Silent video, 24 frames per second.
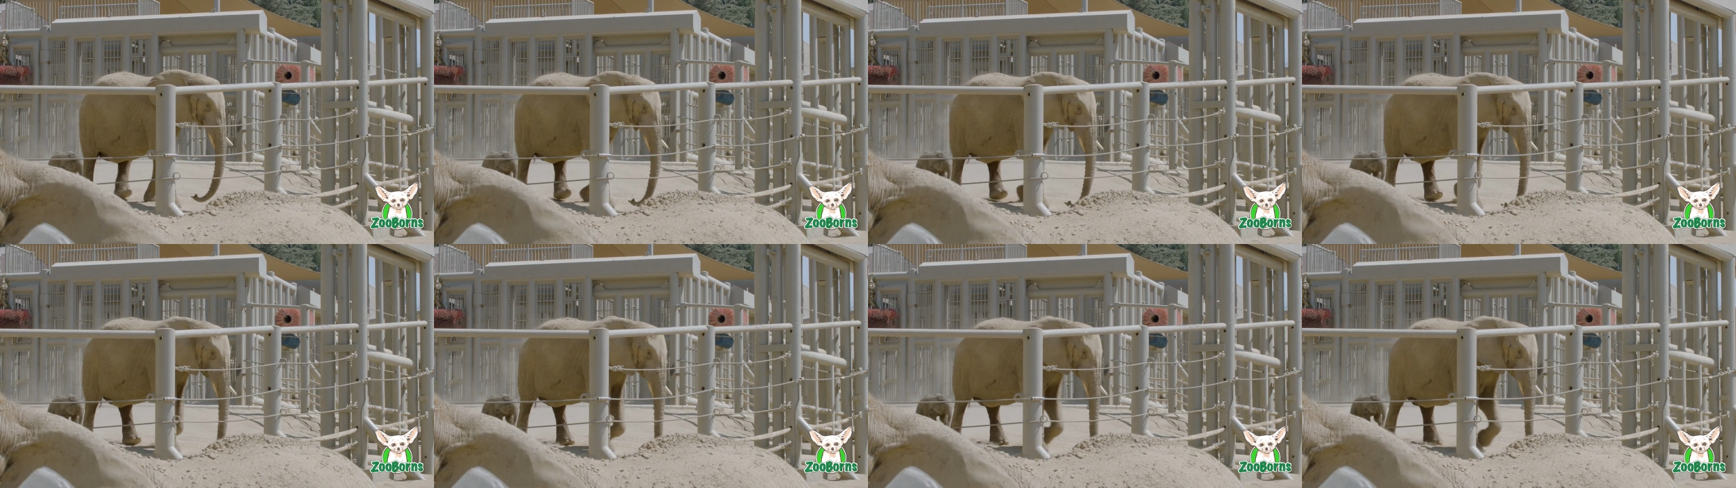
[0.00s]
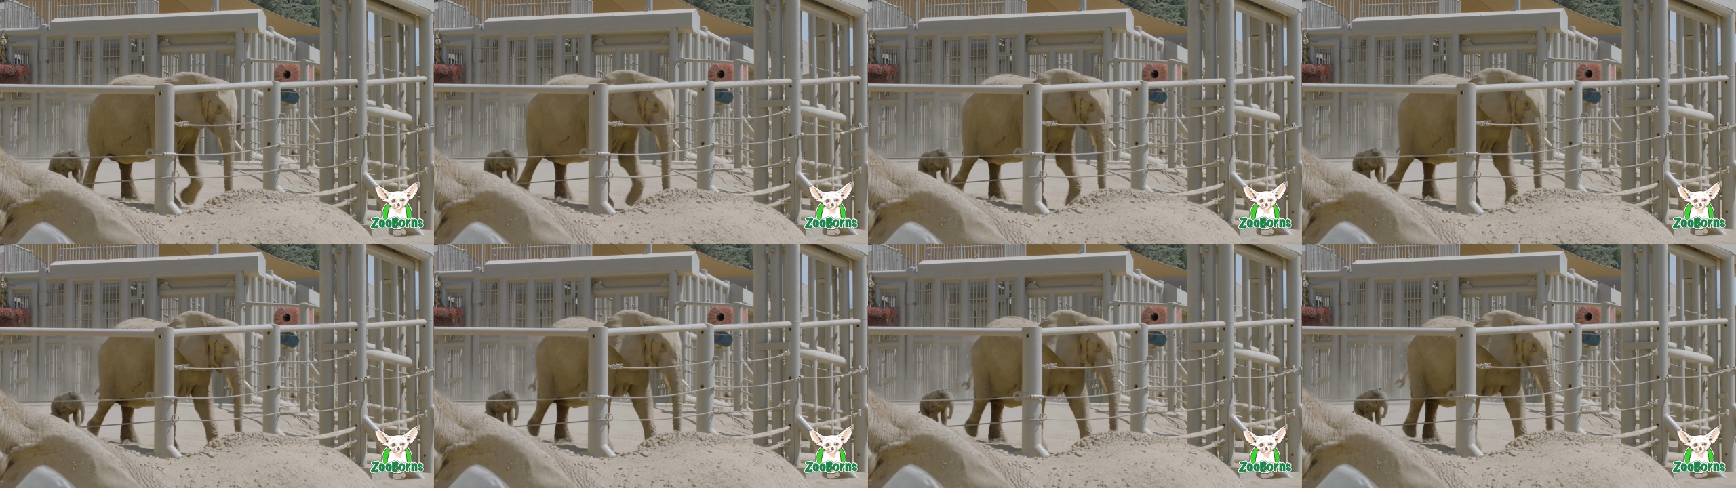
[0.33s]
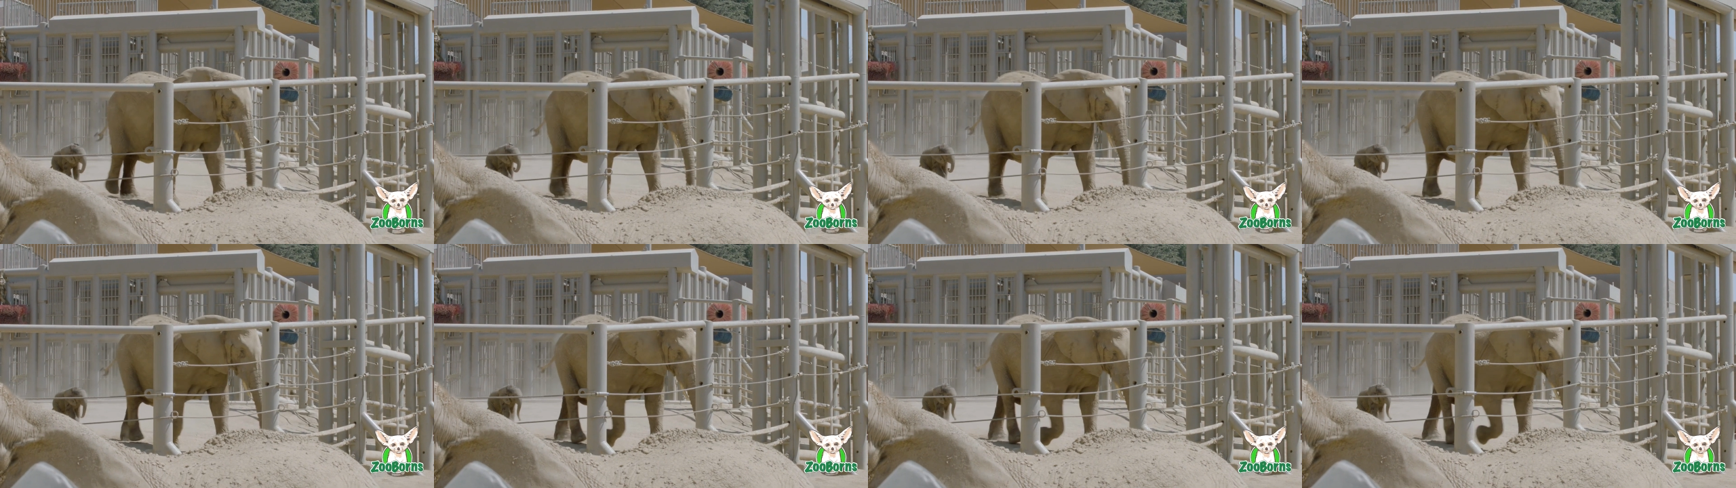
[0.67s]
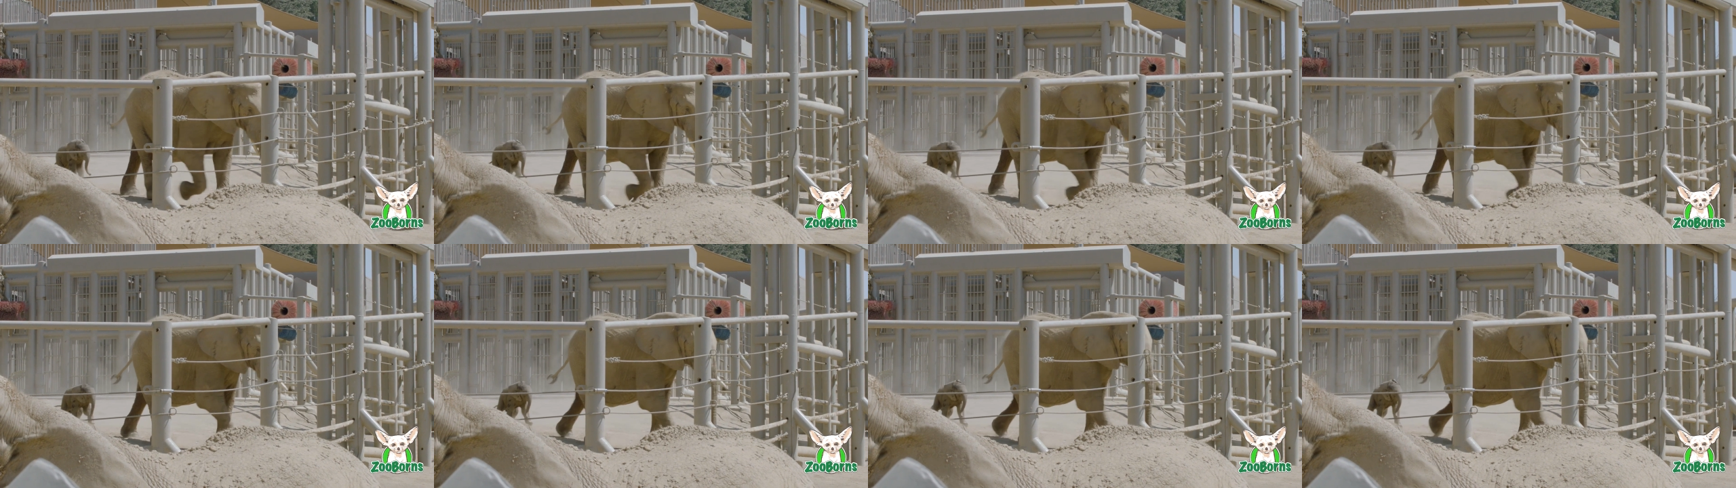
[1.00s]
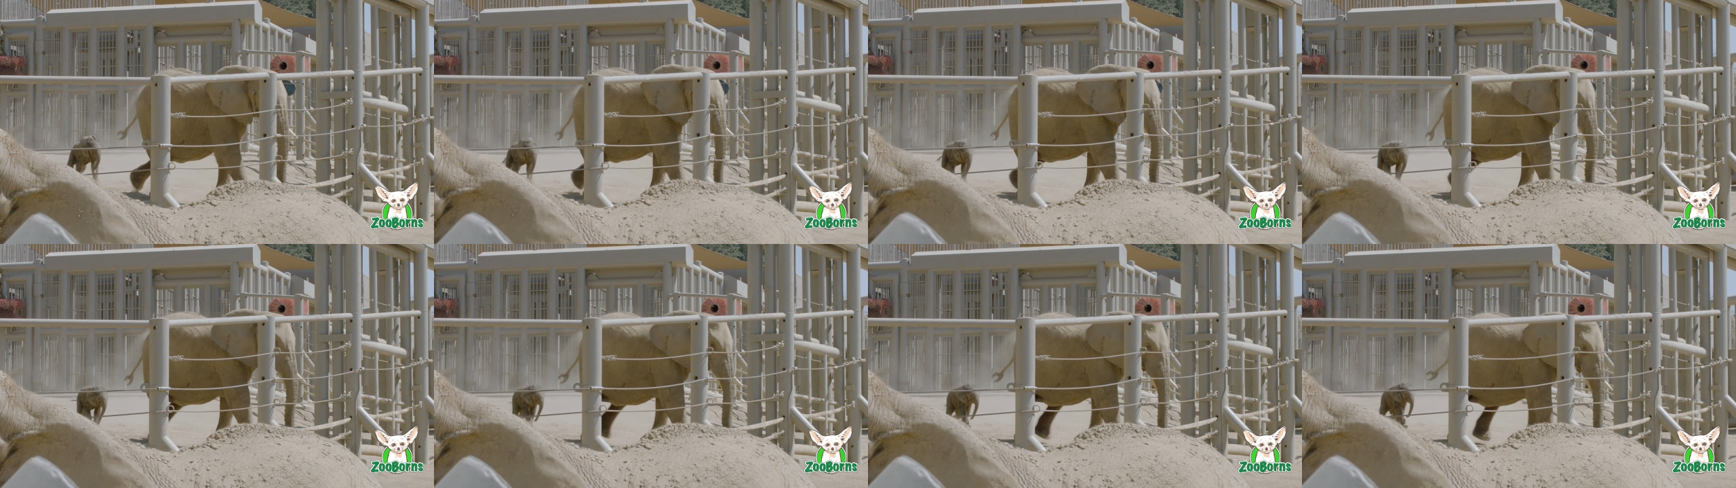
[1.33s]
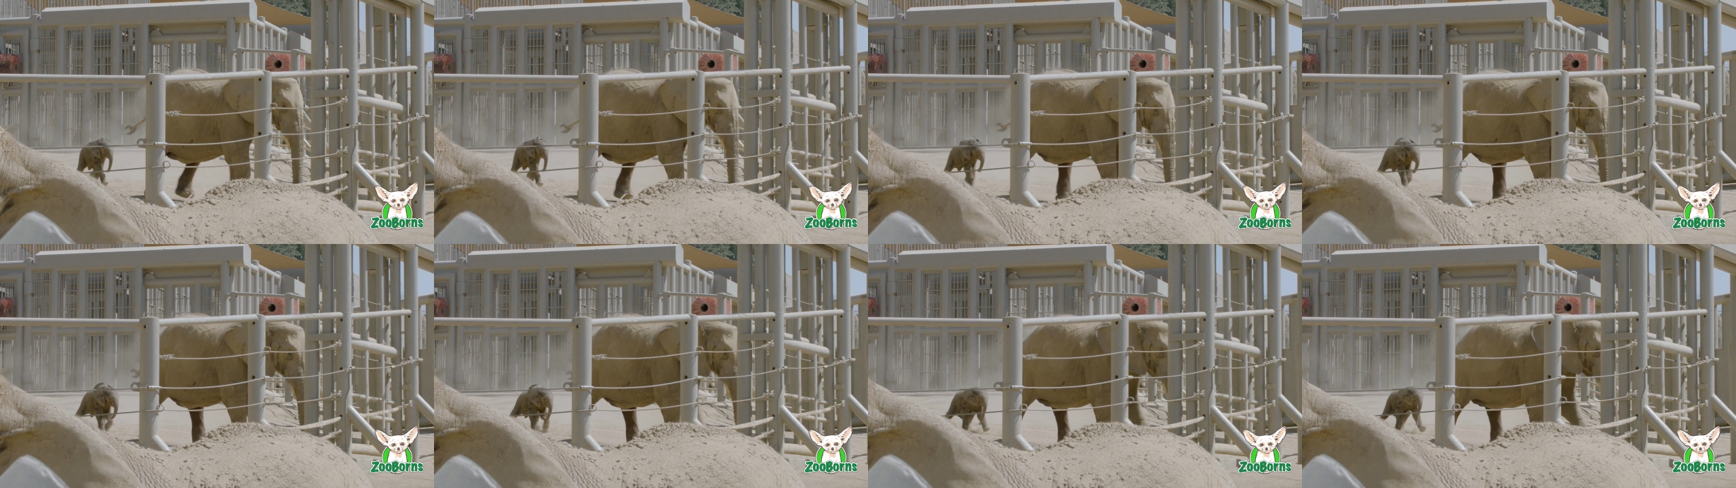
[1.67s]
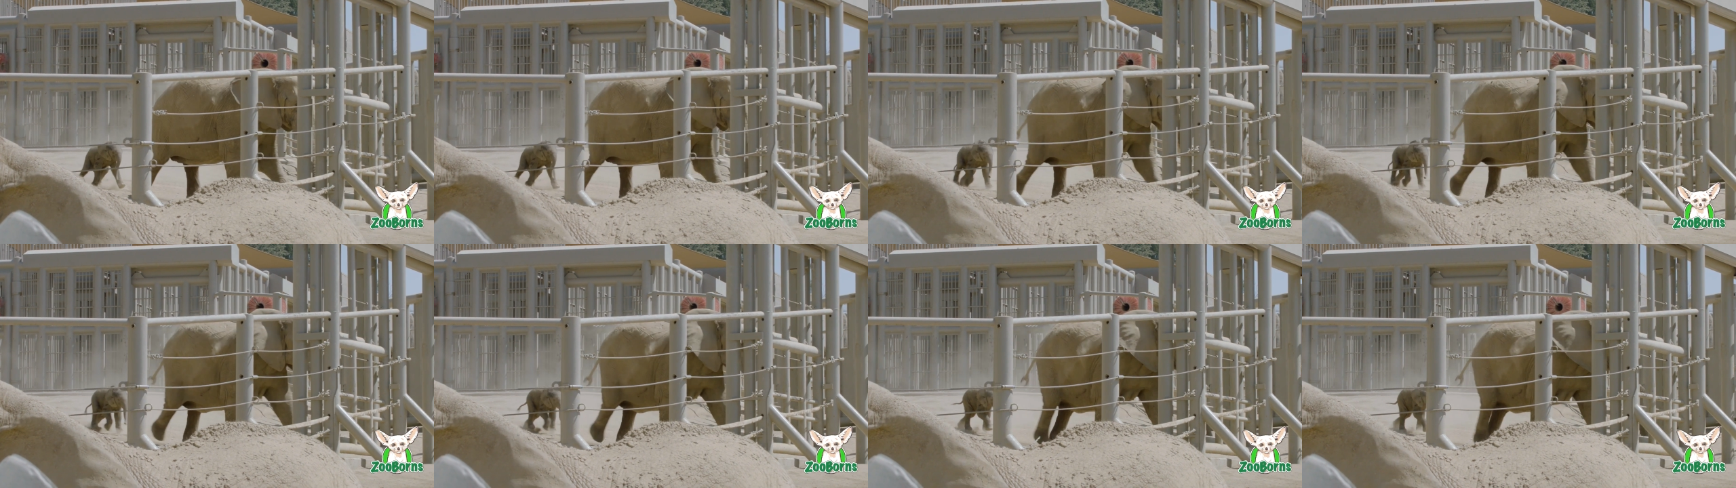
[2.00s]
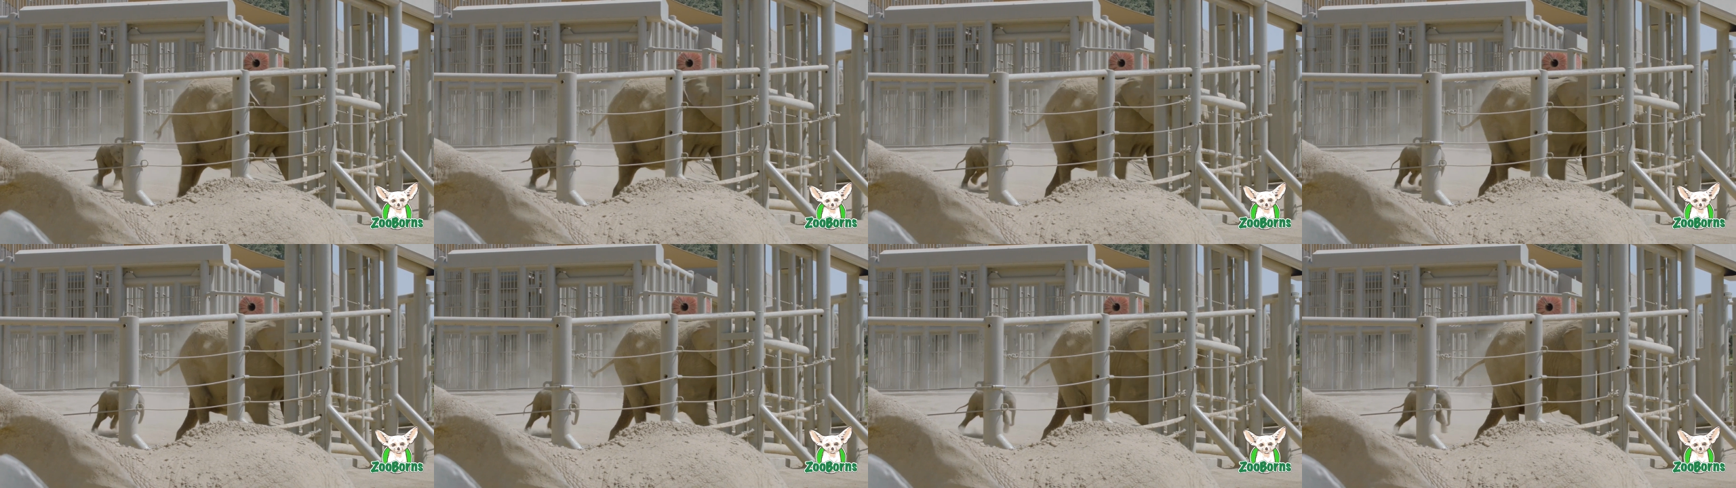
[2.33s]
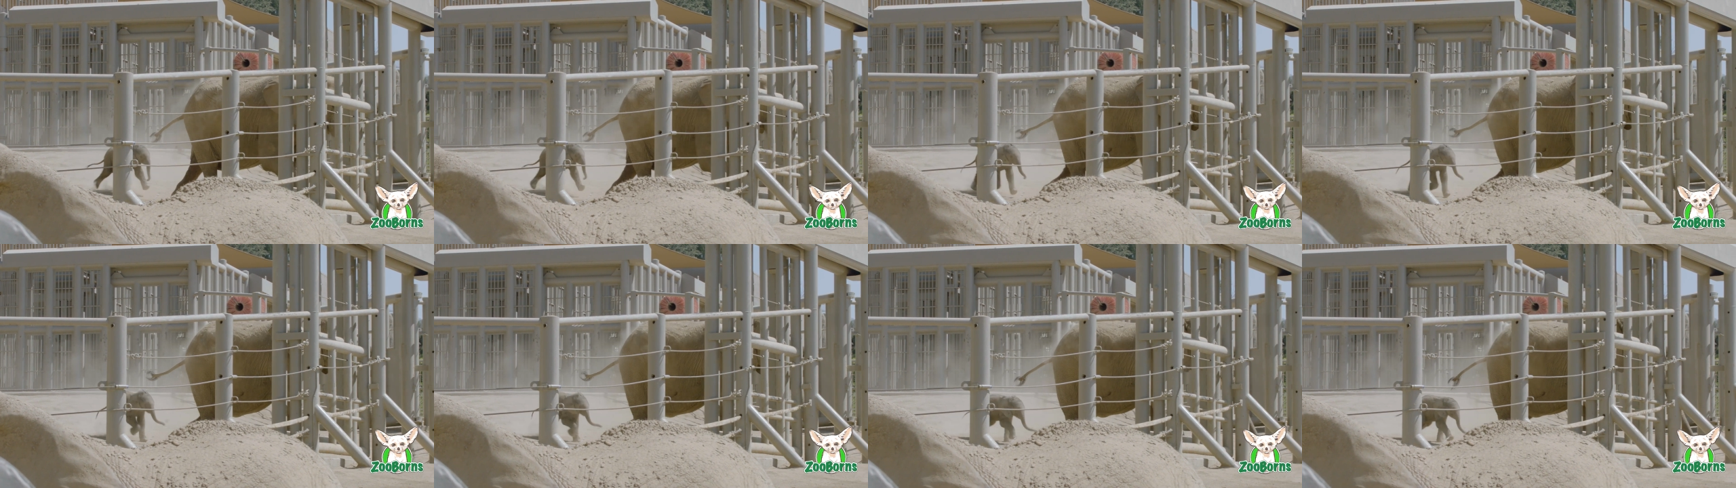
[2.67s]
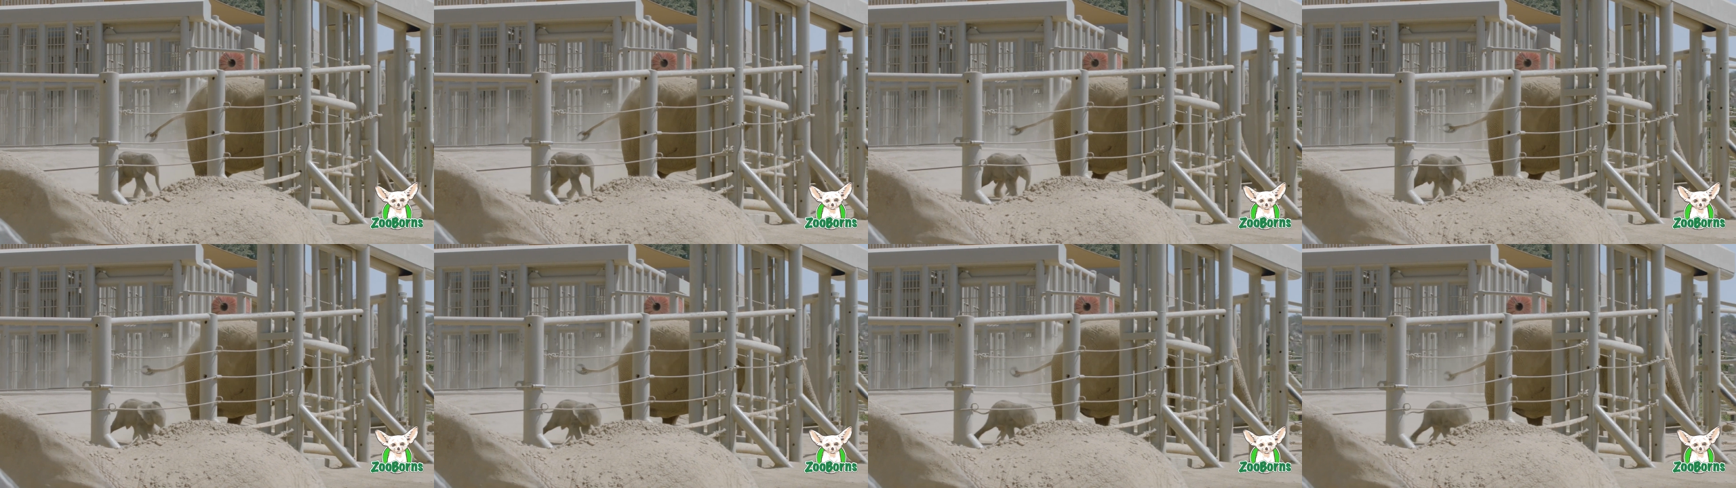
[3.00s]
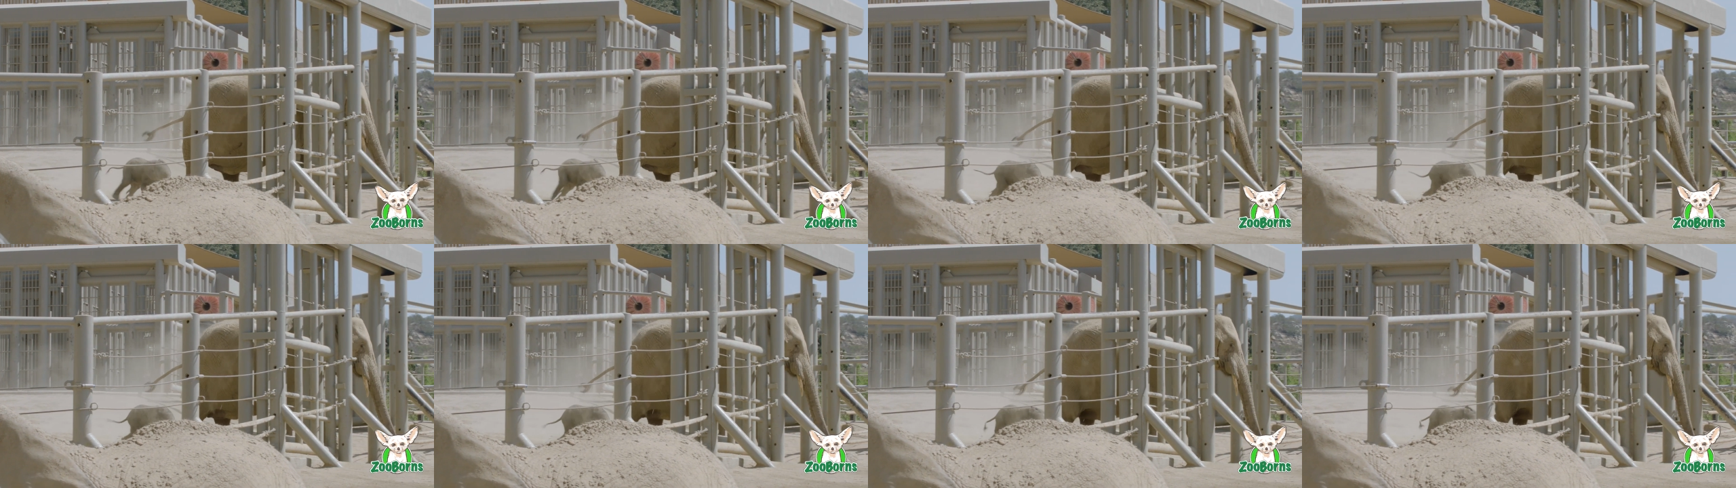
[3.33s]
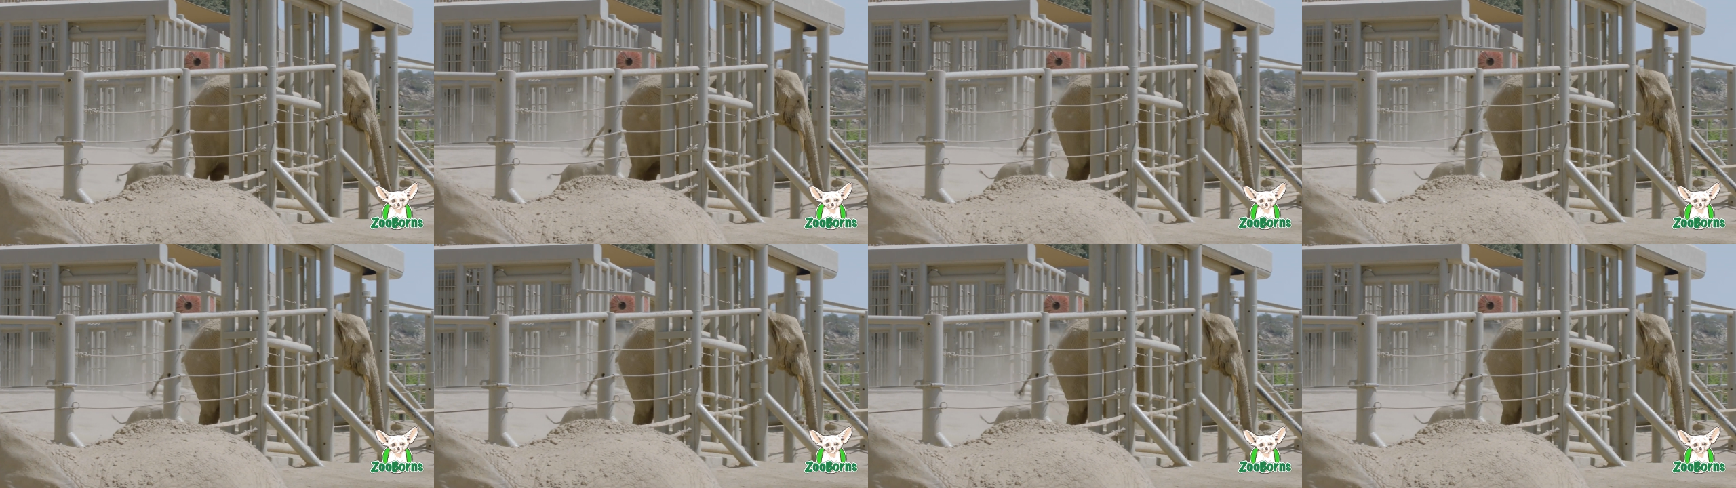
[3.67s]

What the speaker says: (no speaker visible)